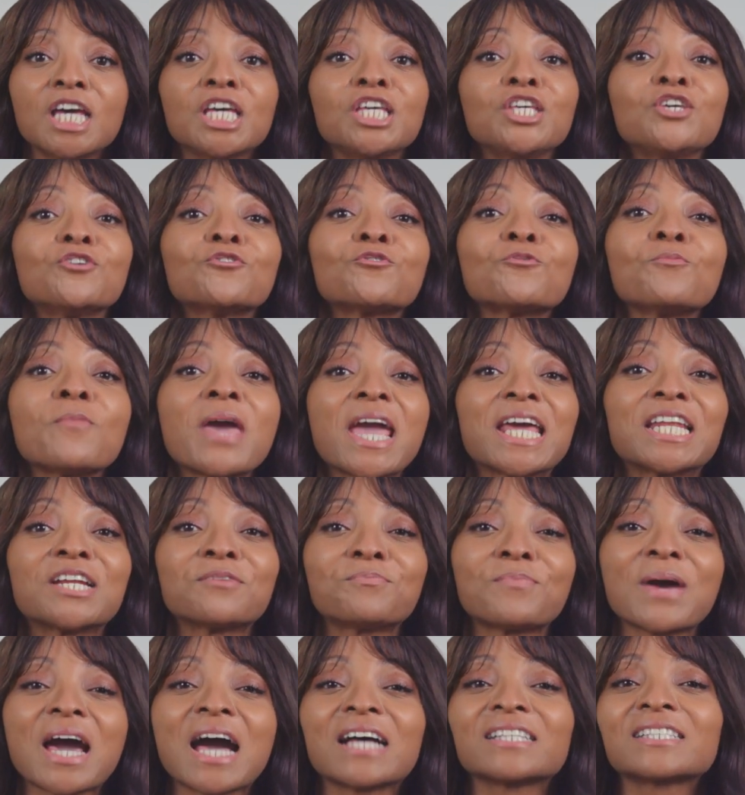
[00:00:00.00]
You've made
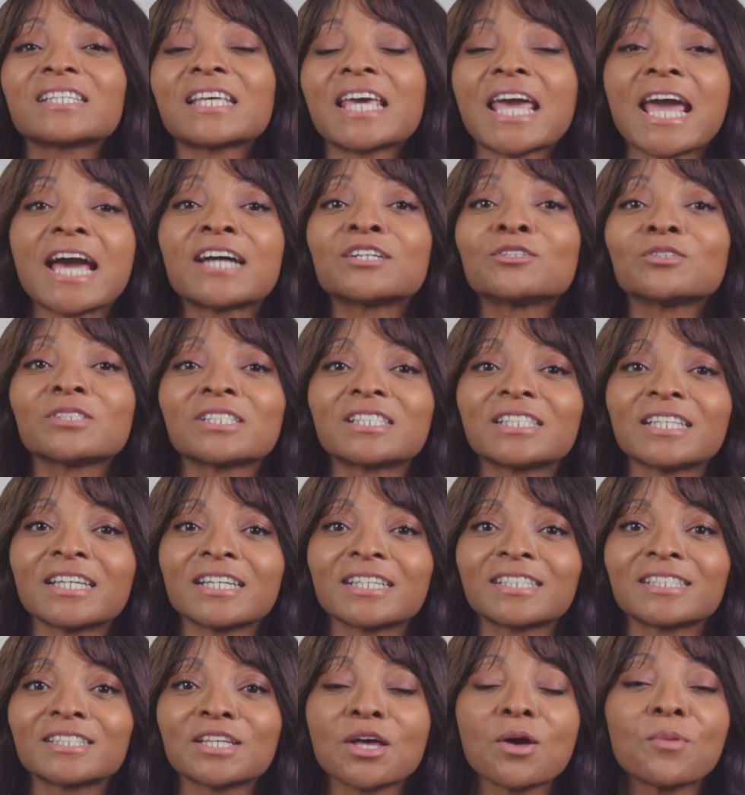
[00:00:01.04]
it past
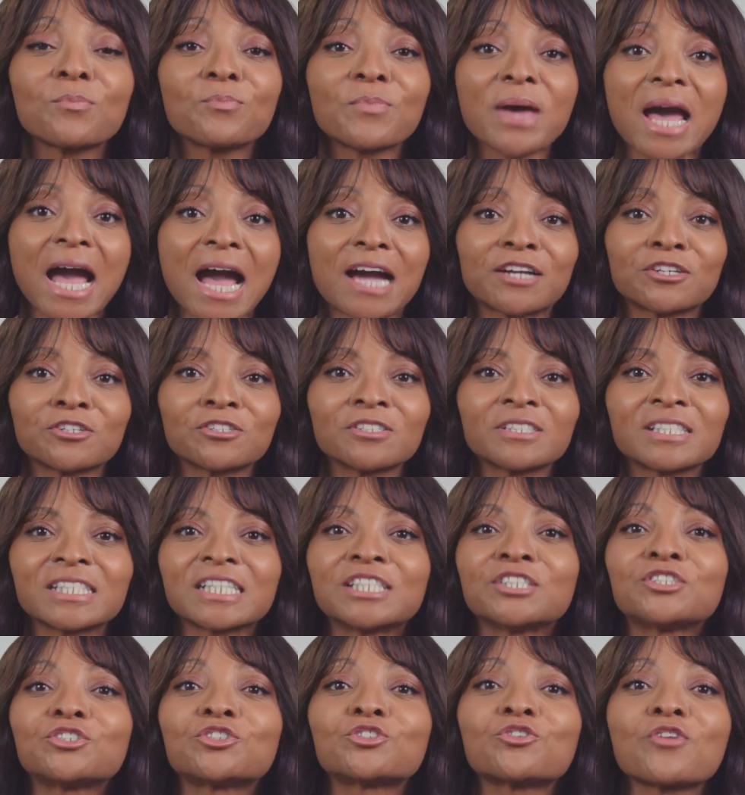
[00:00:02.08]
candlesticks, patterns,
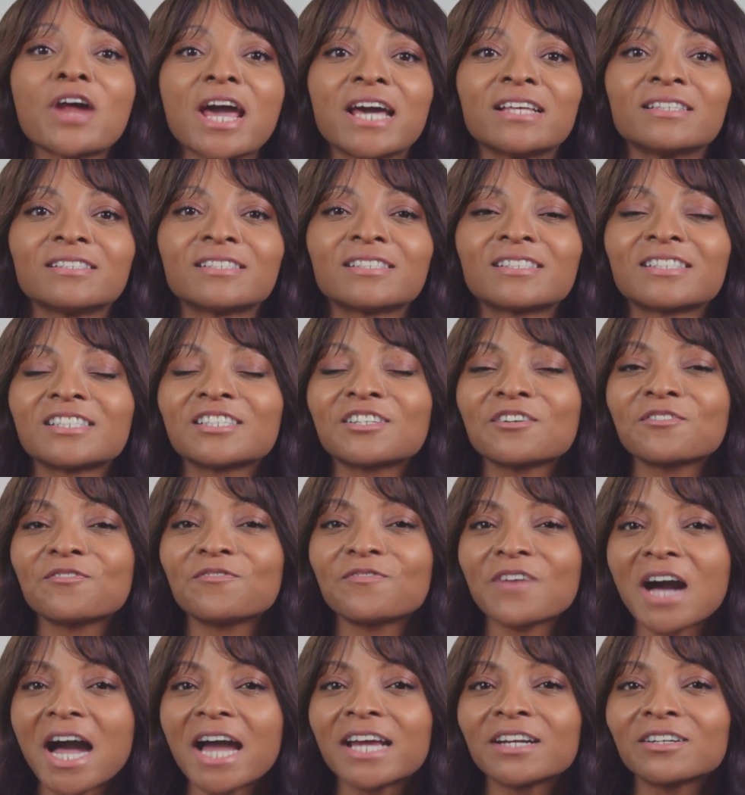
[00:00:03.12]
and trends to the
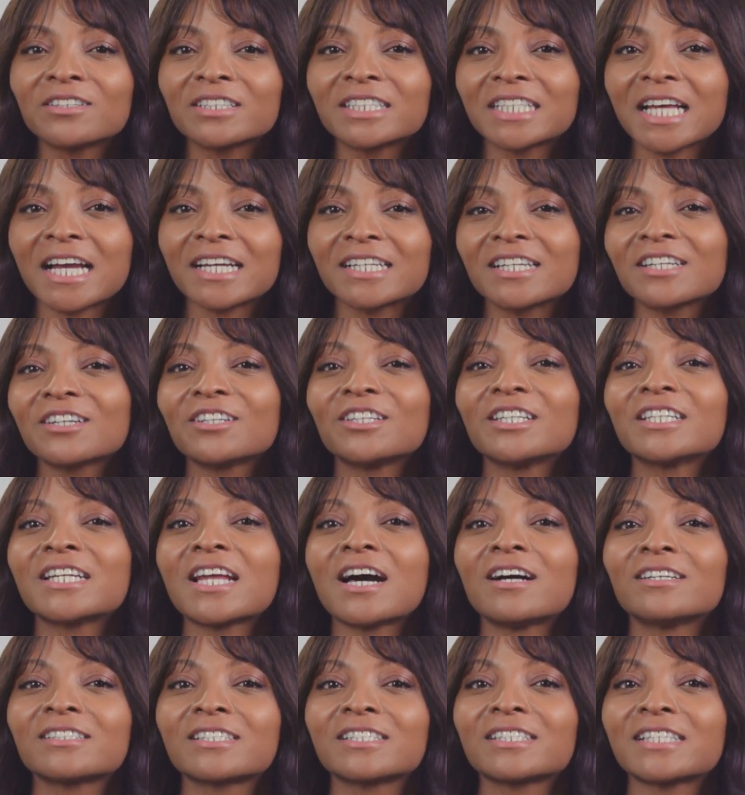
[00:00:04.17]
final technical
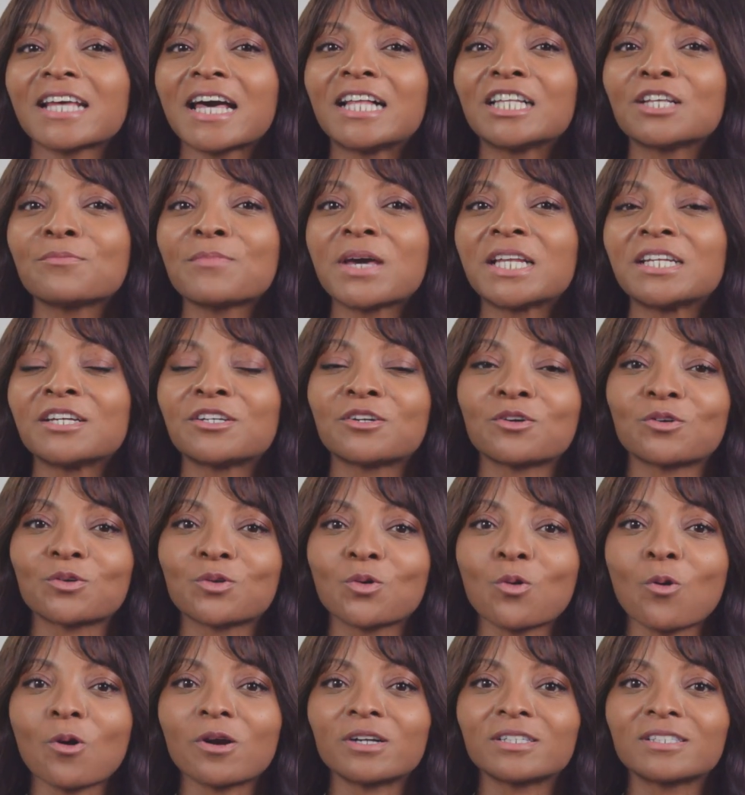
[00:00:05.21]
analysis element in our
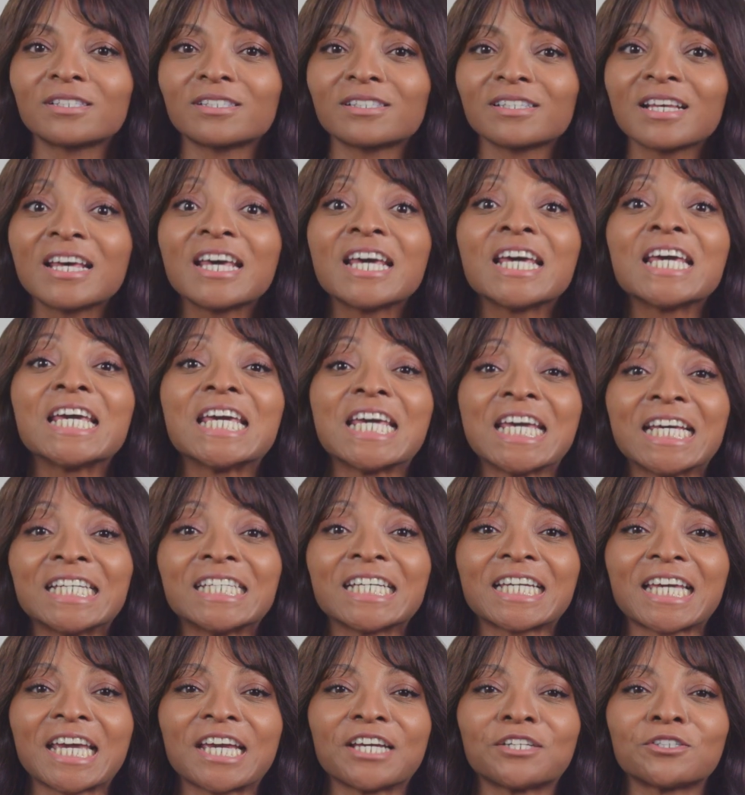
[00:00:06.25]
course,
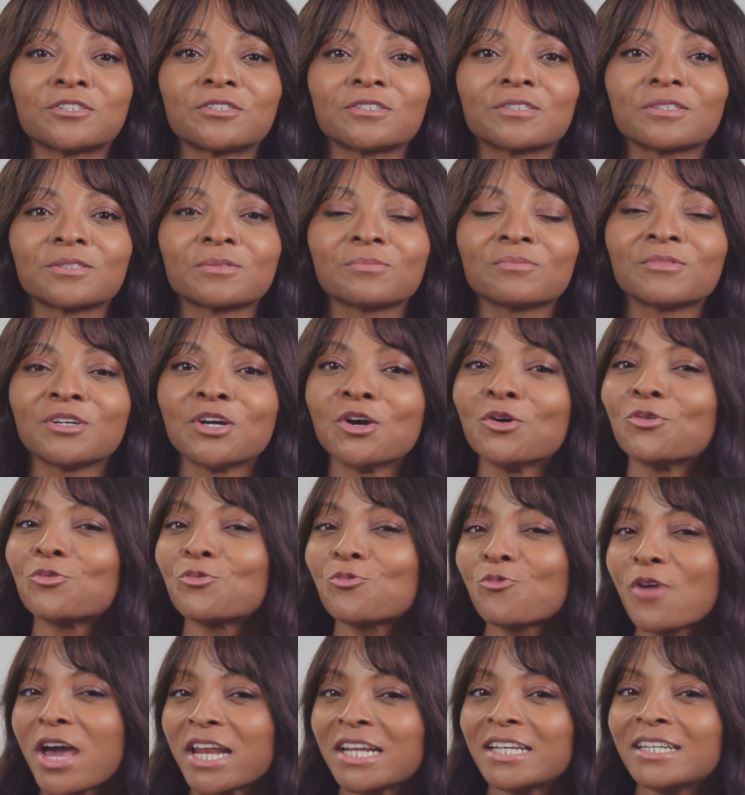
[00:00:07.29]
indicators.
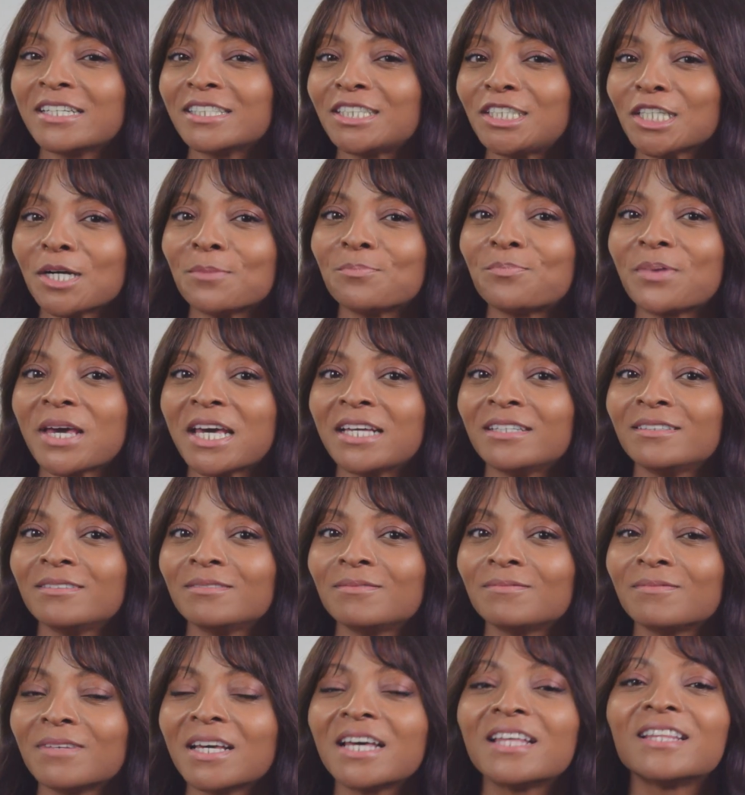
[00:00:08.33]
Ready to jump in?
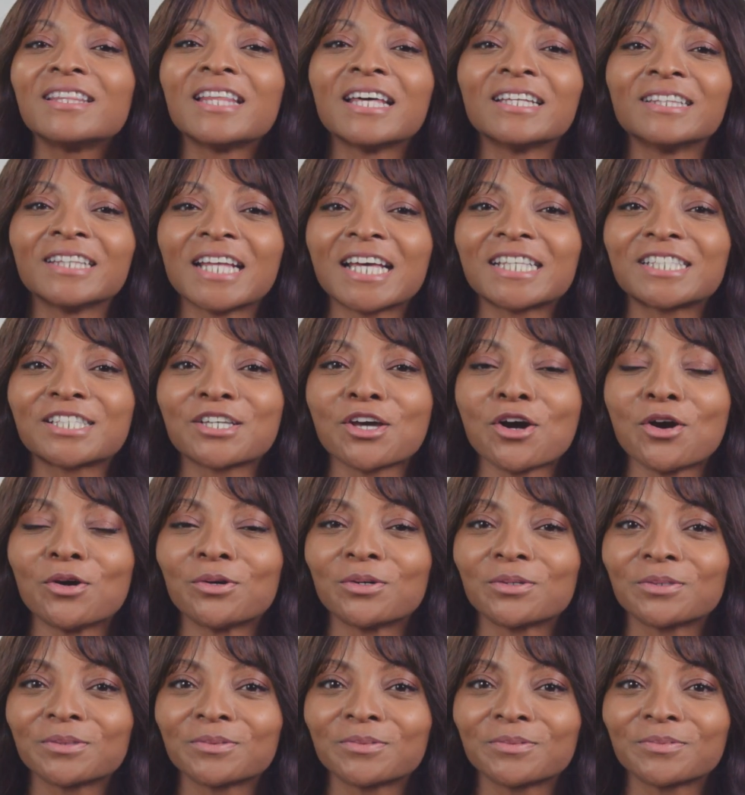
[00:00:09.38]
Then let's go.